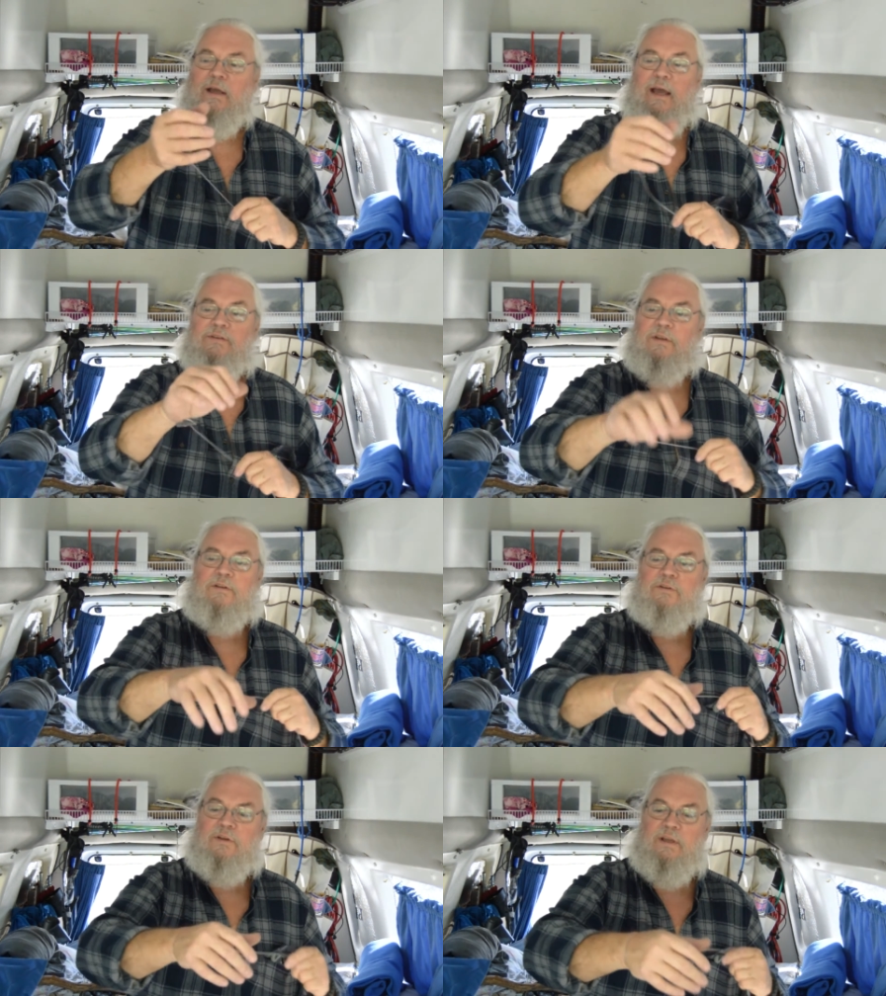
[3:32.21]
as
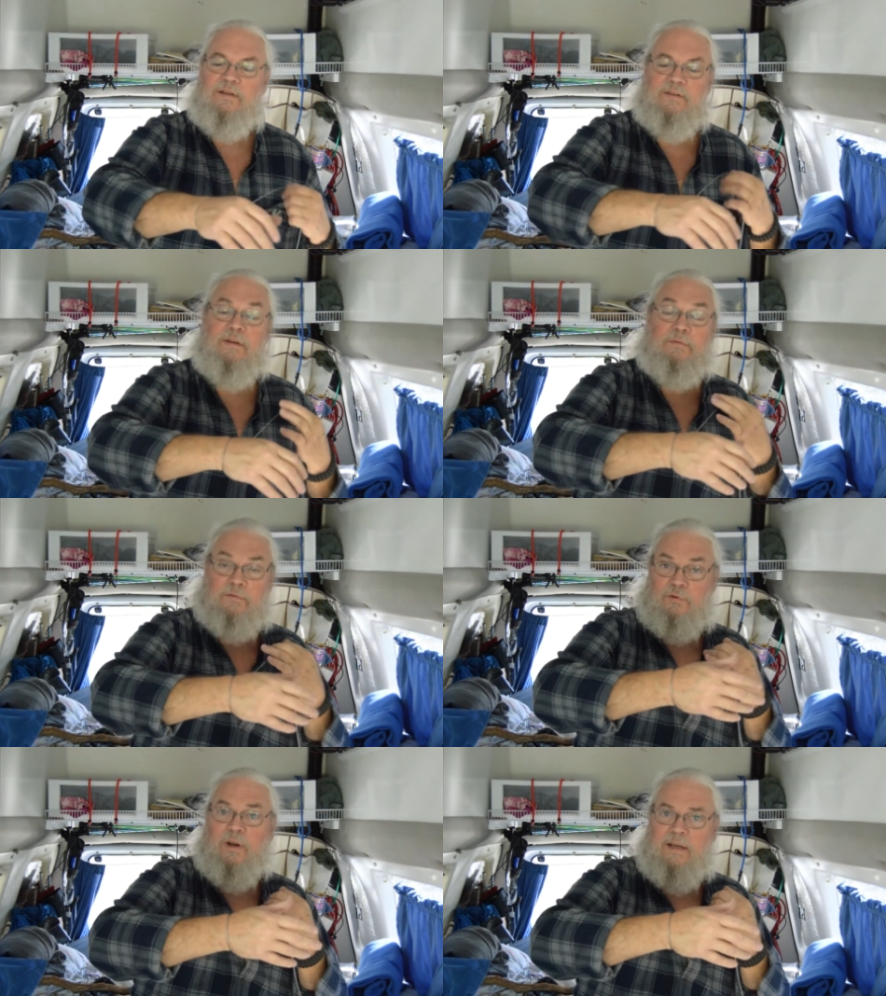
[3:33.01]
it
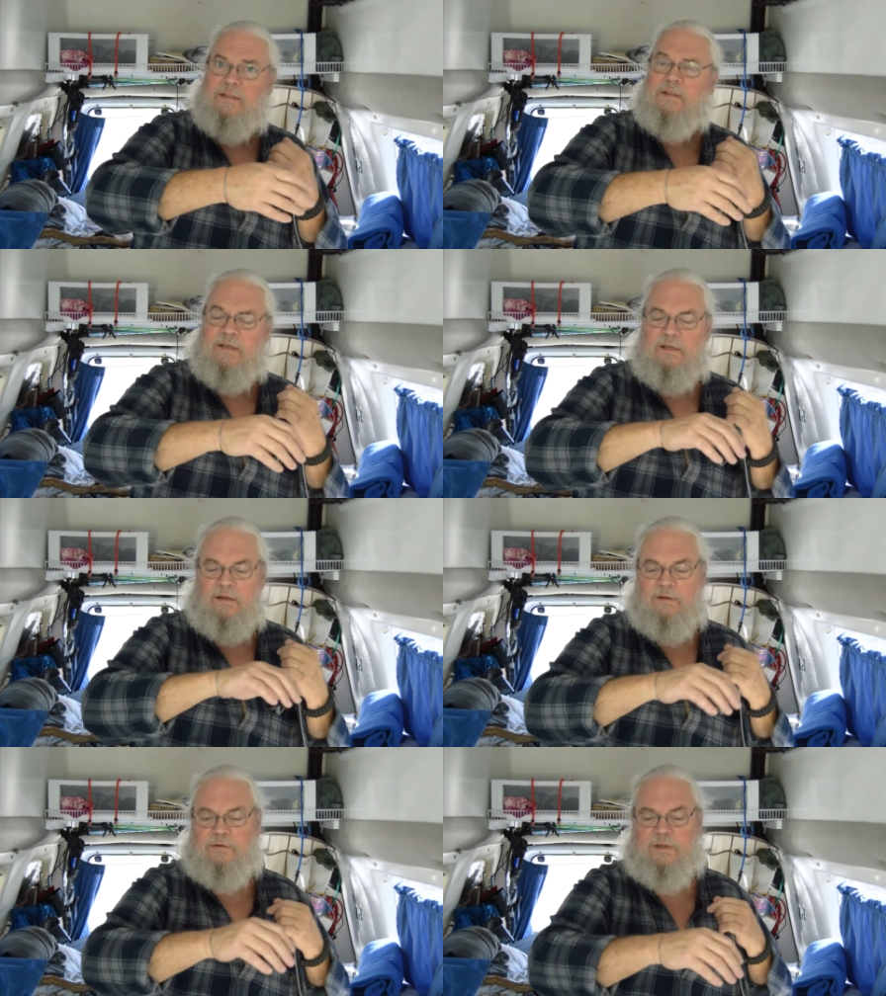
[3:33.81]
tries to get
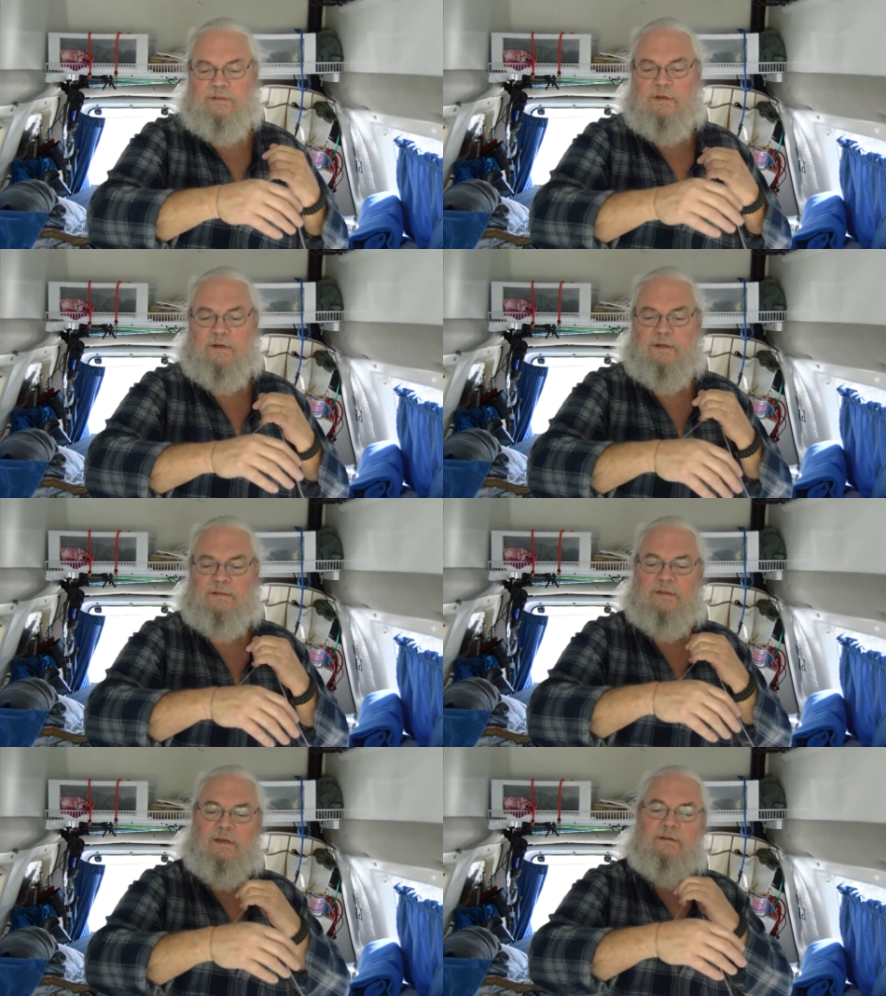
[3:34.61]
loose, it's going to
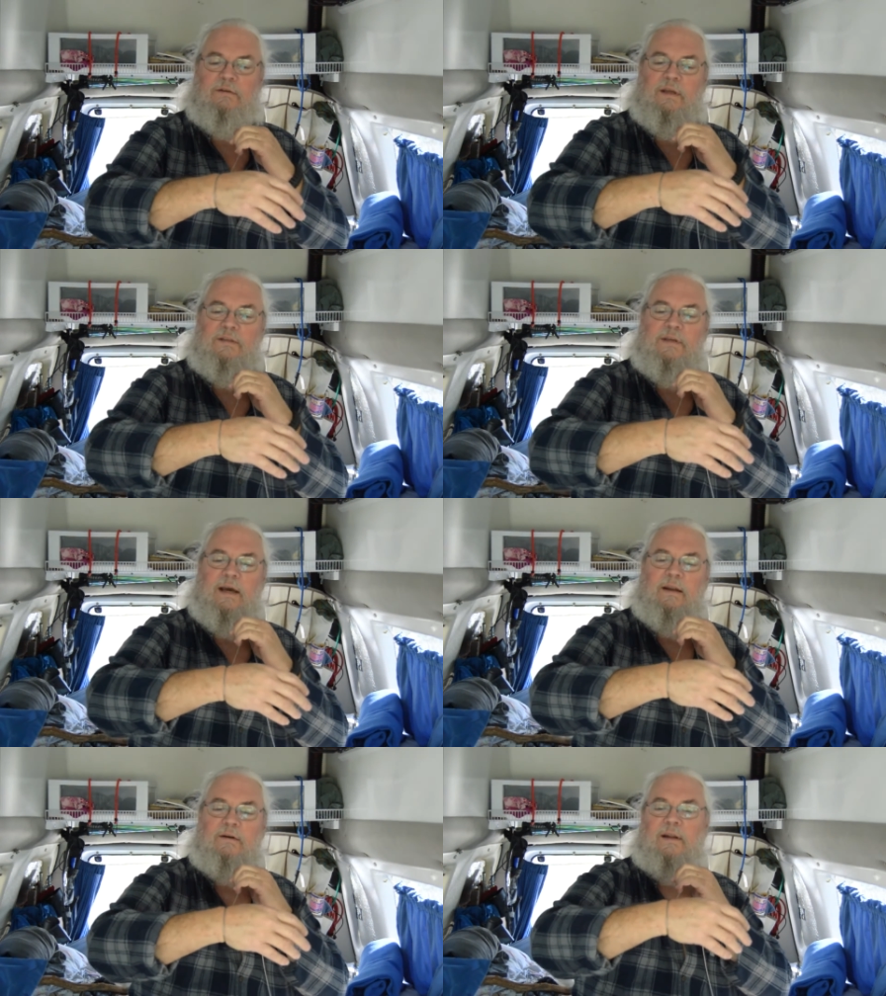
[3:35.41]
continue to get
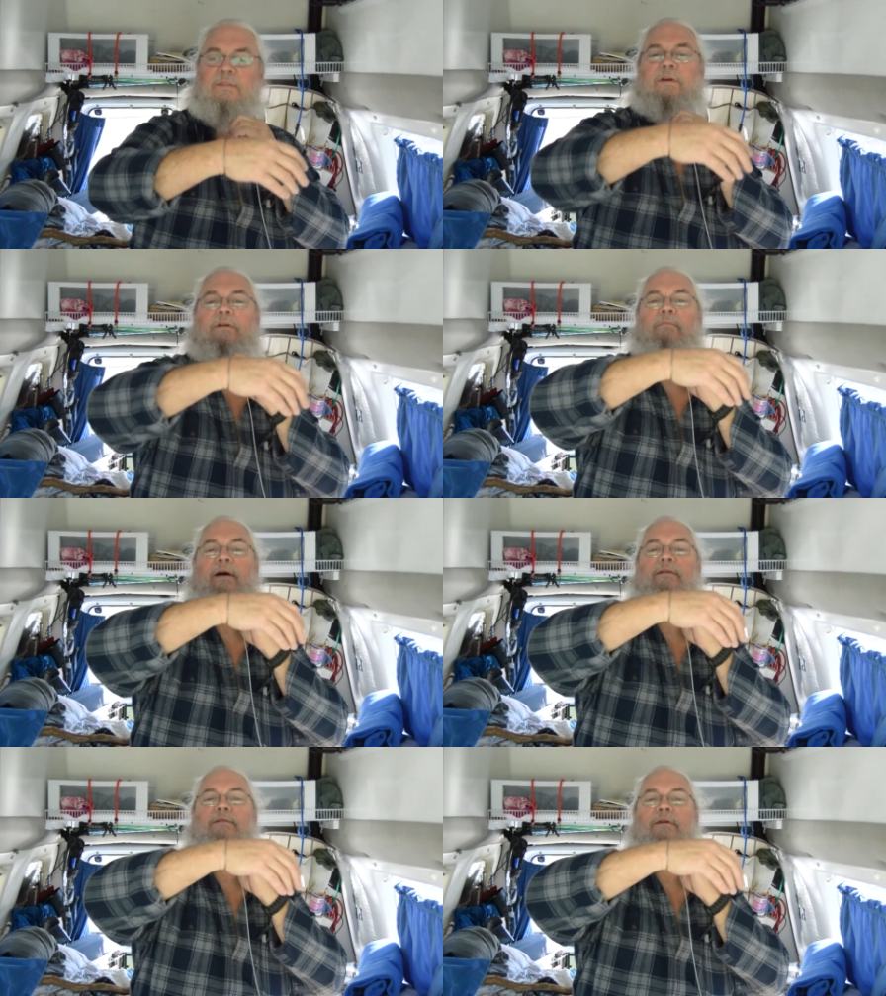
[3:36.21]
tighter, and I think you
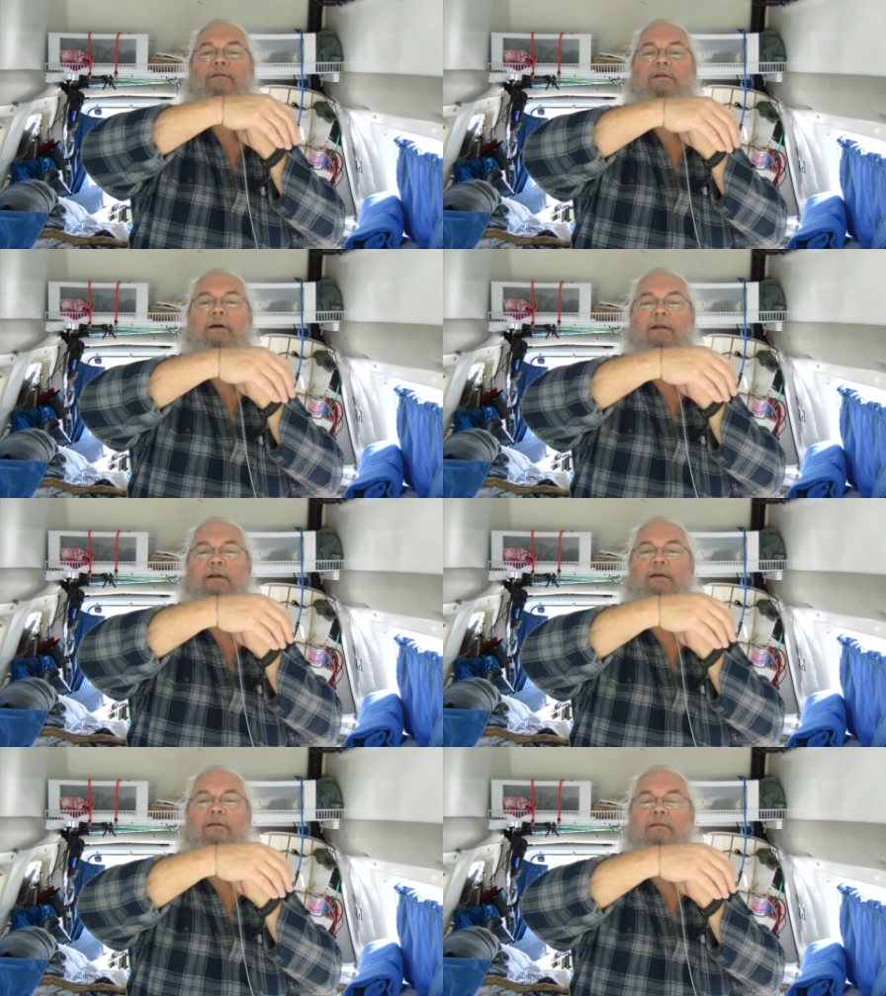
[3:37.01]
might see it's
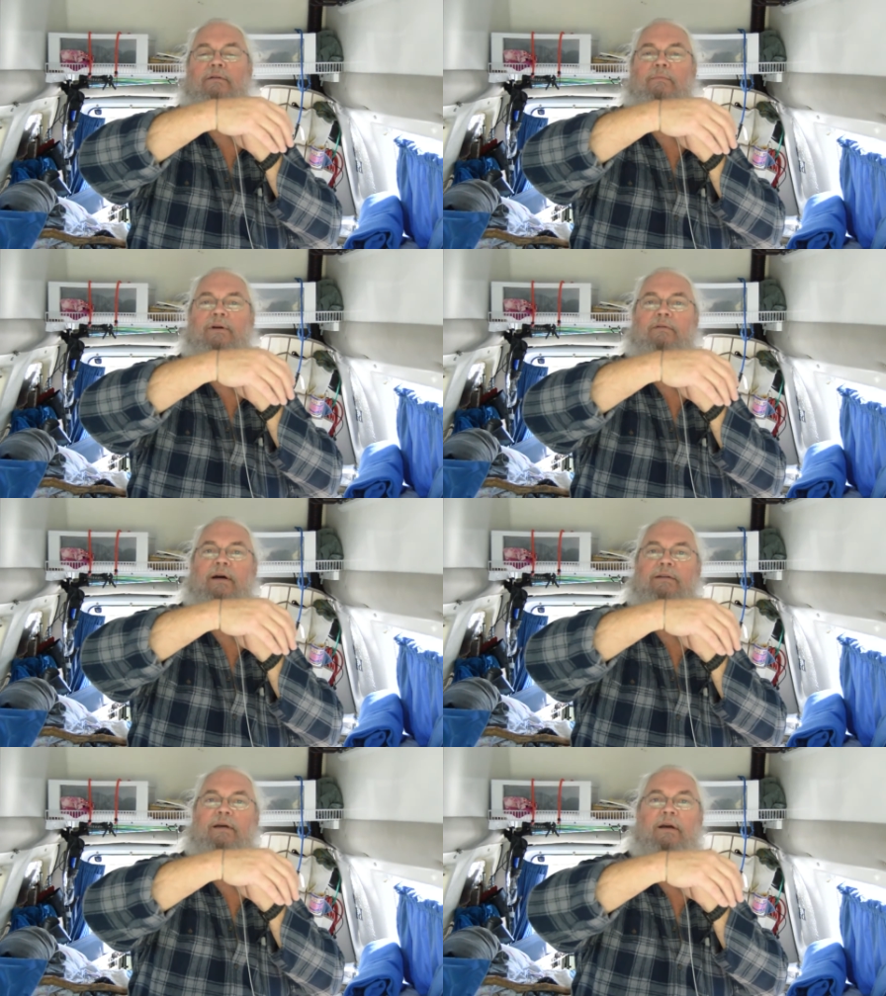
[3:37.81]
cutting in a little bit
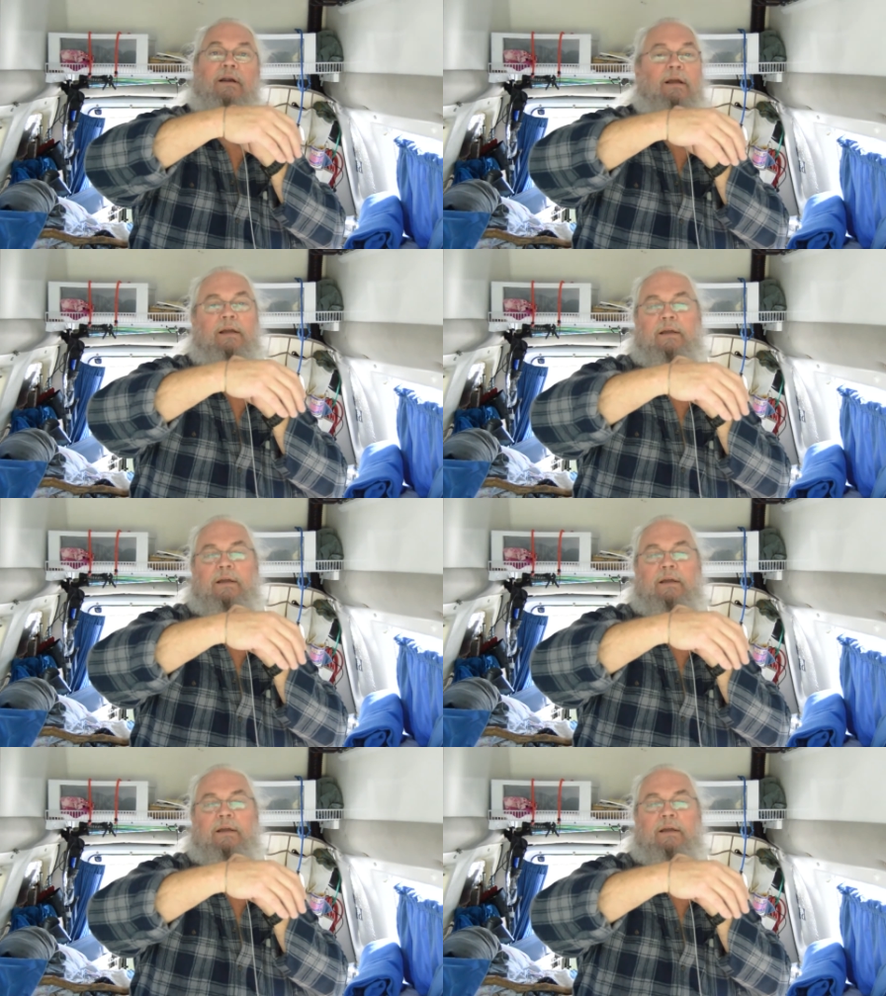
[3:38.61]
right there.